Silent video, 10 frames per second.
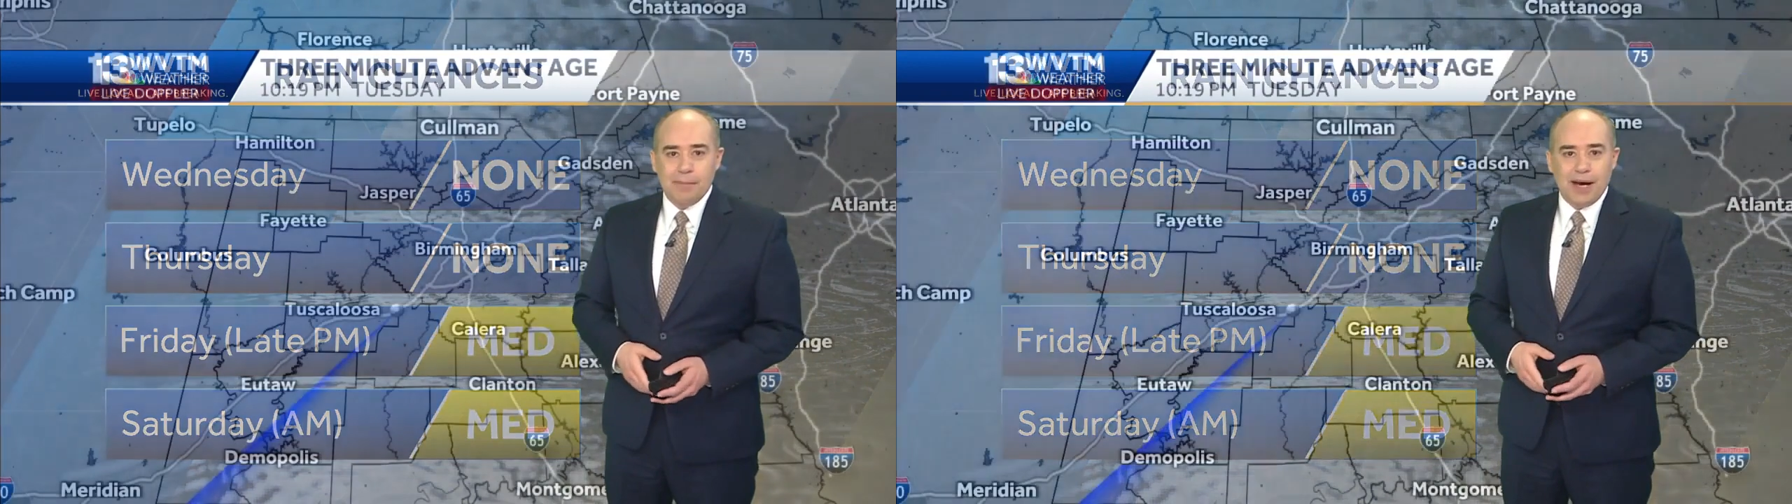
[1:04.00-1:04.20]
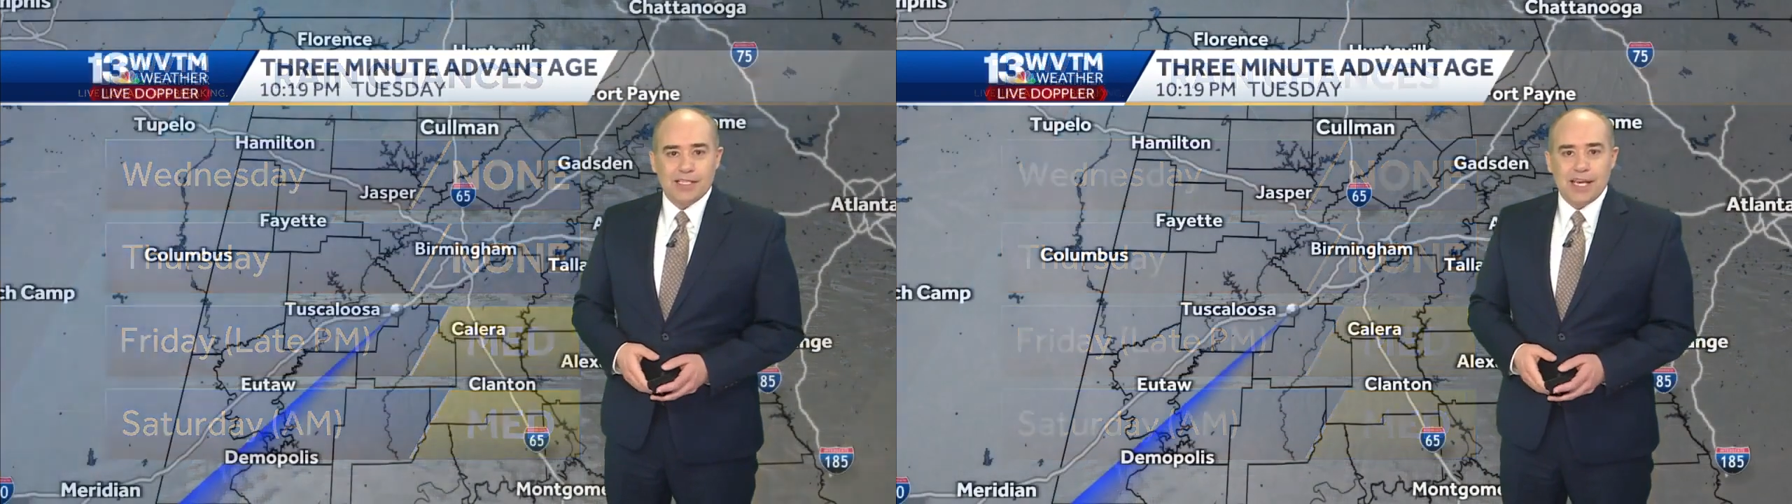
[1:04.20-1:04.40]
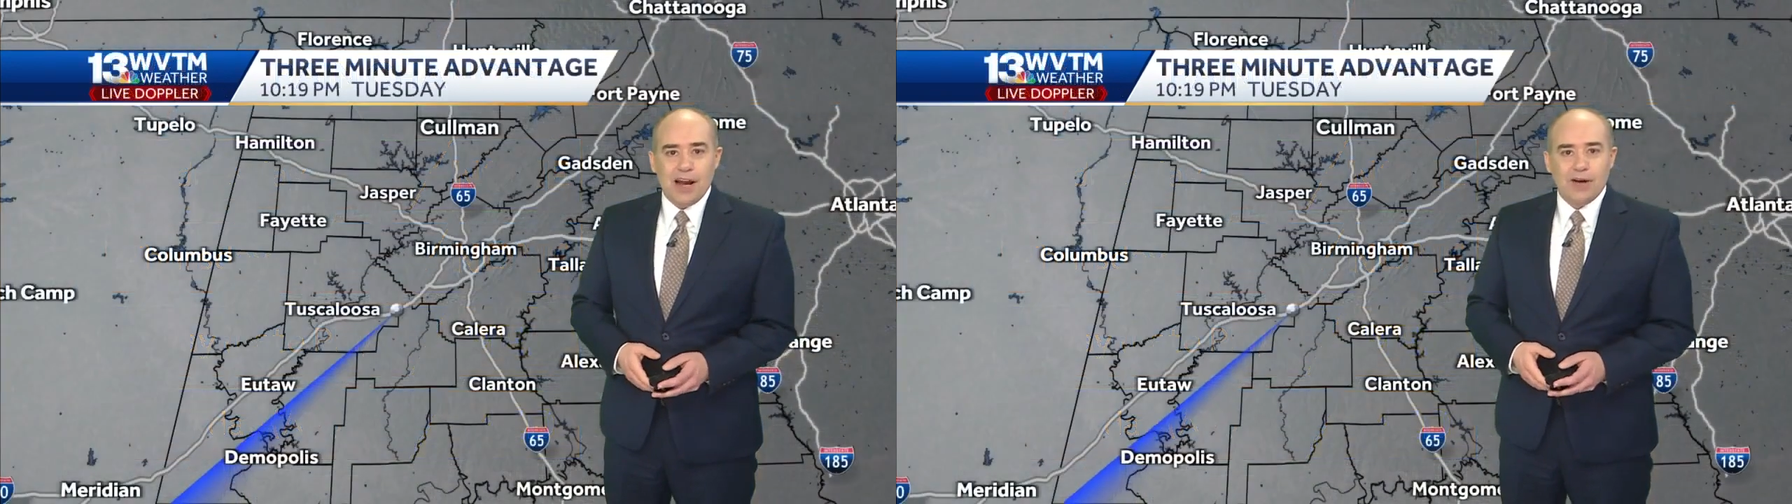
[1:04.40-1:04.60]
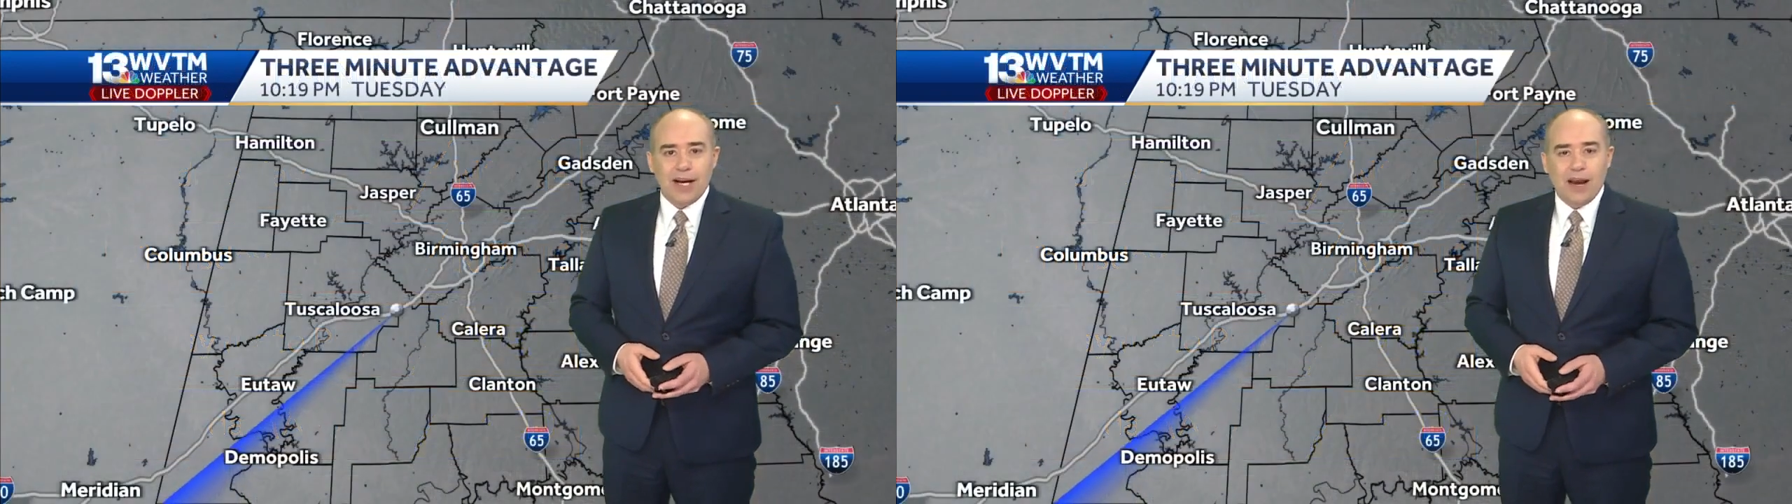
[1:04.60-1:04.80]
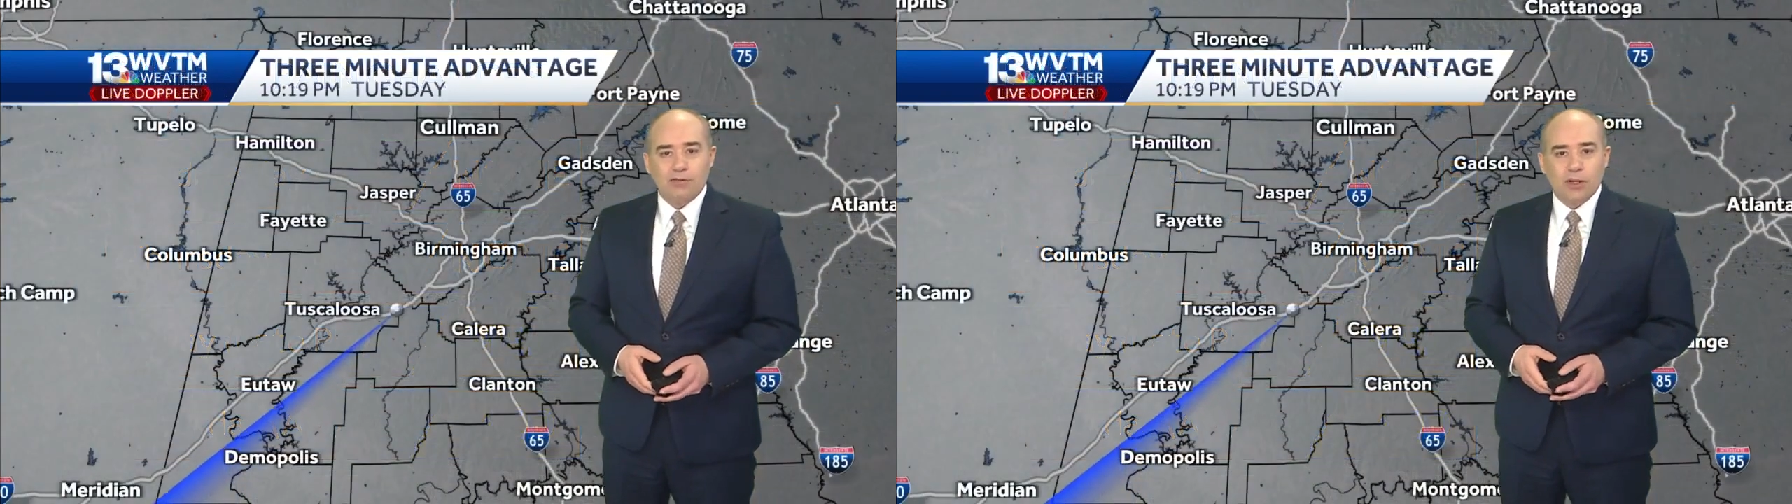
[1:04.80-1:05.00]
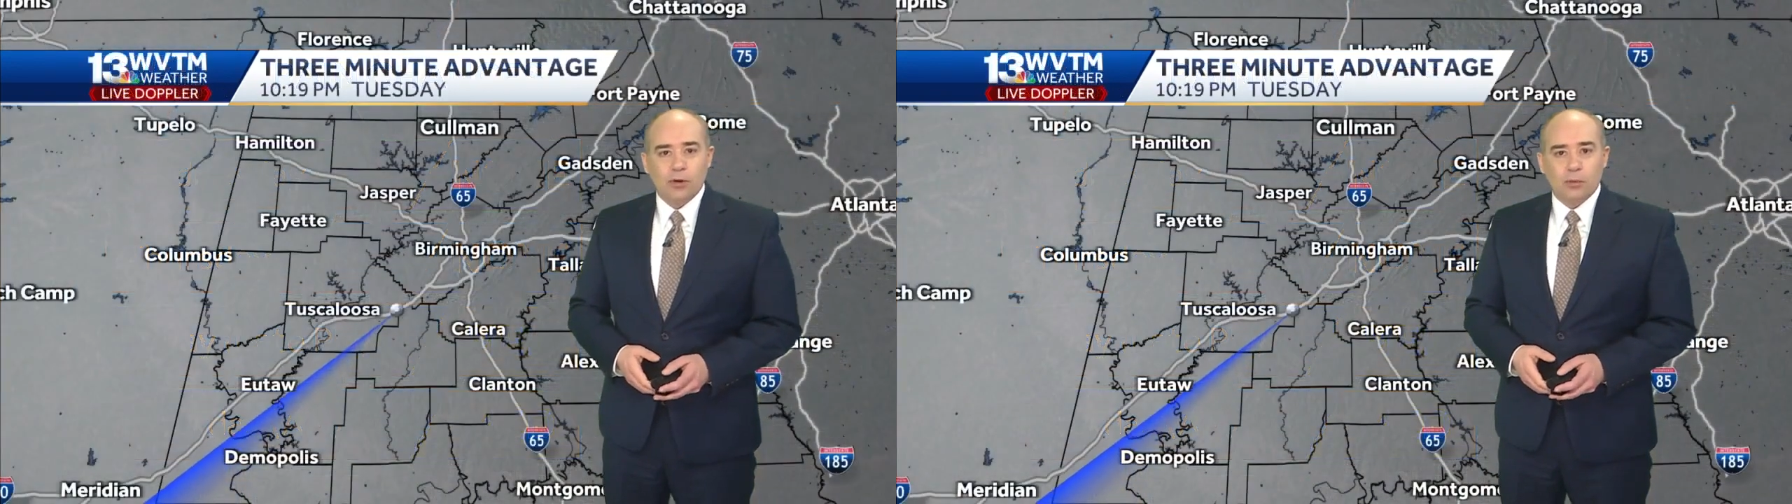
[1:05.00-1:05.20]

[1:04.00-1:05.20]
by Saturday afternoon,